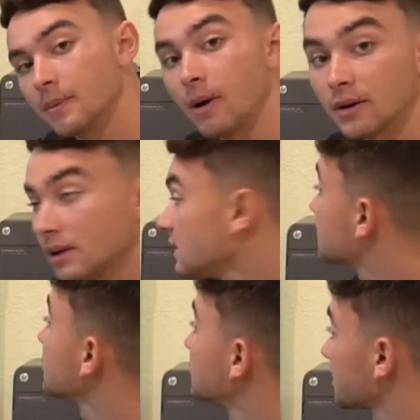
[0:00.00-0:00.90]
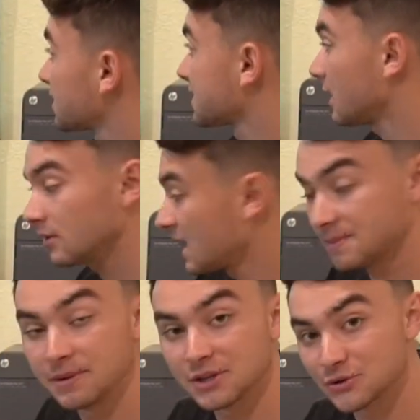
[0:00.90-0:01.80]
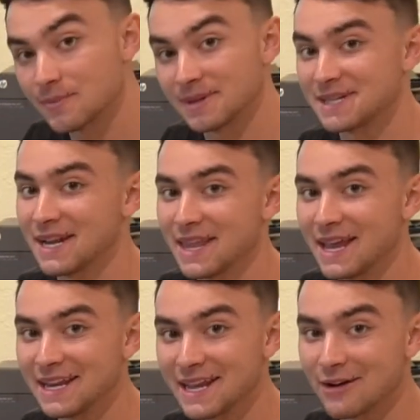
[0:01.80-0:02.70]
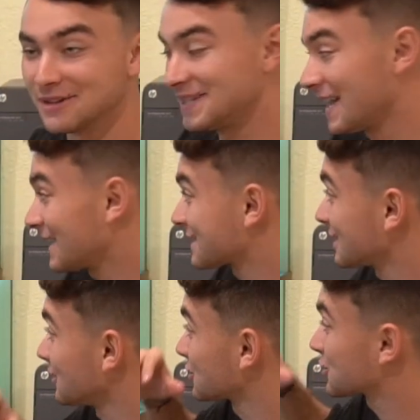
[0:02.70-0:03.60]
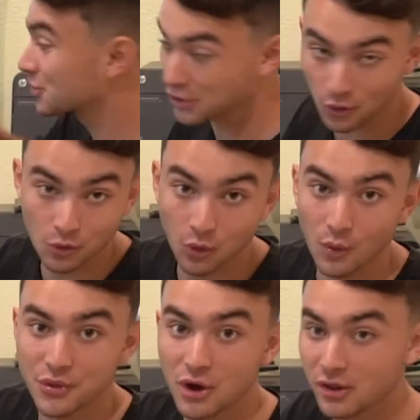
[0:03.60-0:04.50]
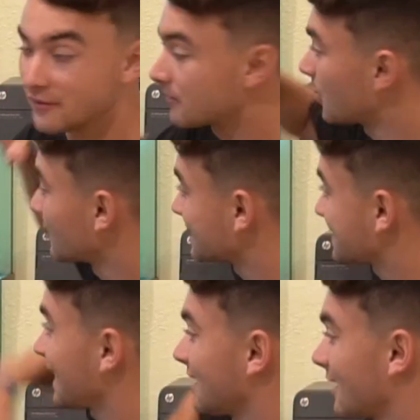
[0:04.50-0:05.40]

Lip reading: come on, let's go check this out. Let's put these shrimp inside the 80-gallon tank. It's gonna look so cool with all of them going inside of